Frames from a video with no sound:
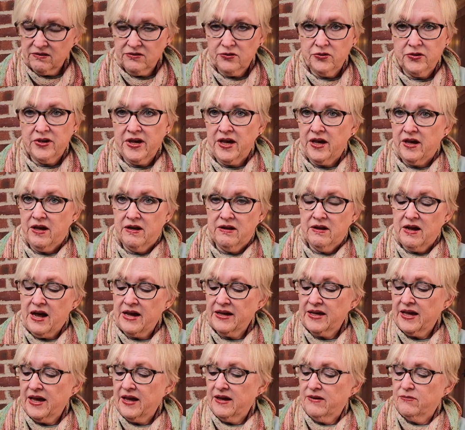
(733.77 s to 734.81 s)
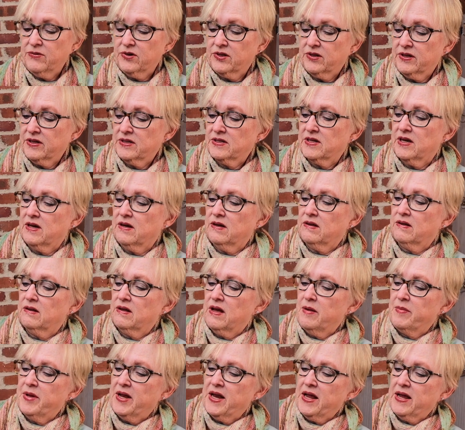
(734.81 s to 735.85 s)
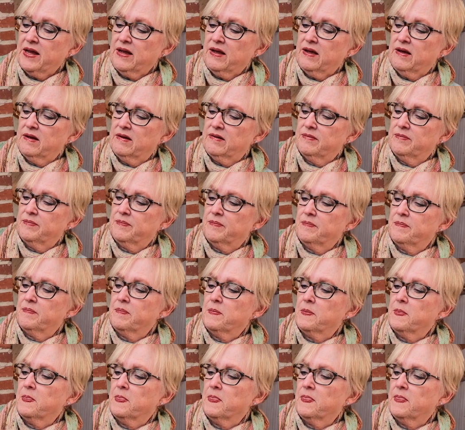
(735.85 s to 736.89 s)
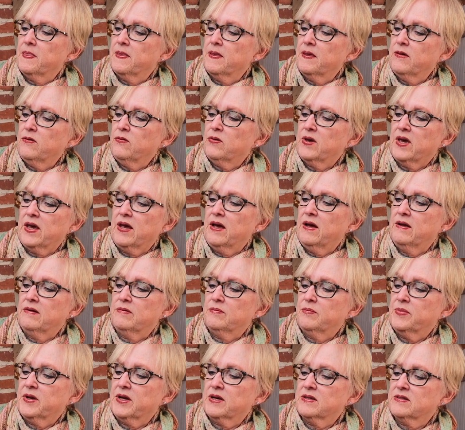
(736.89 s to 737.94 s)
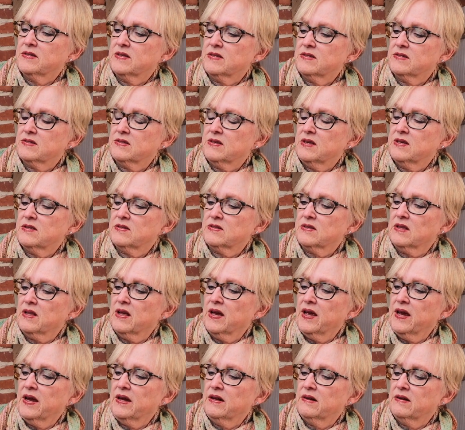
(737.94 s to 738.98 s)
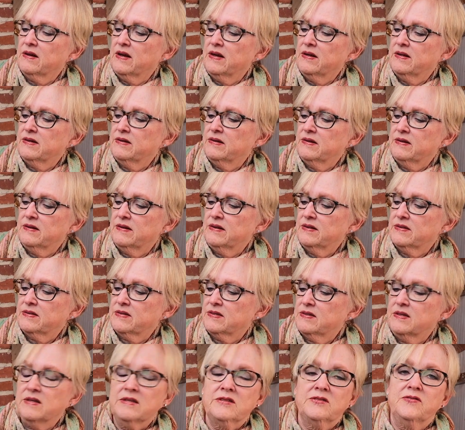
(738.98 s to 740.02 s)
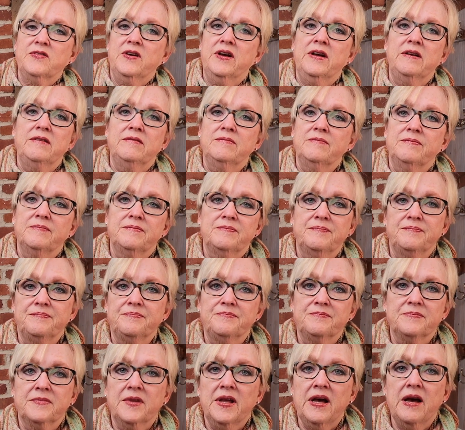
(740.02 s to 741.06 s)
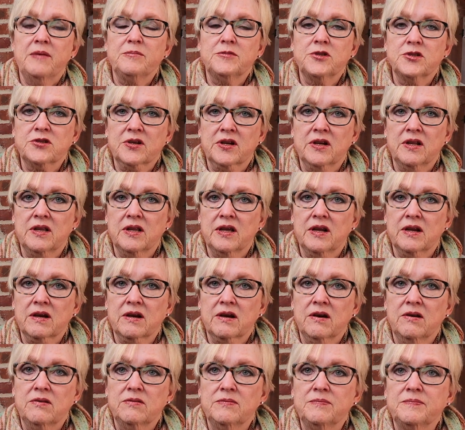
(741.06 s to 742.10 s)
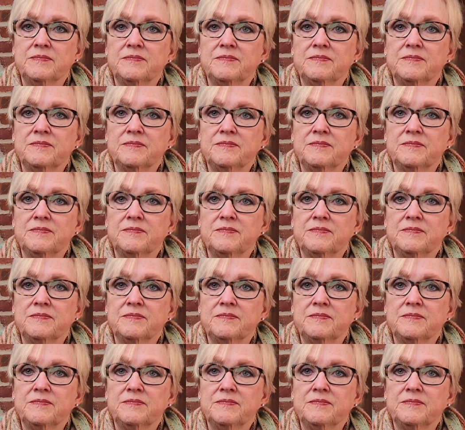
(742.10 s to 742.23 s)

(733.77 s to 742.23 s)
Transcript: You can't. I can't really tell. I mean, you can't, because it's light and it's fine. I'm just gonna let it go.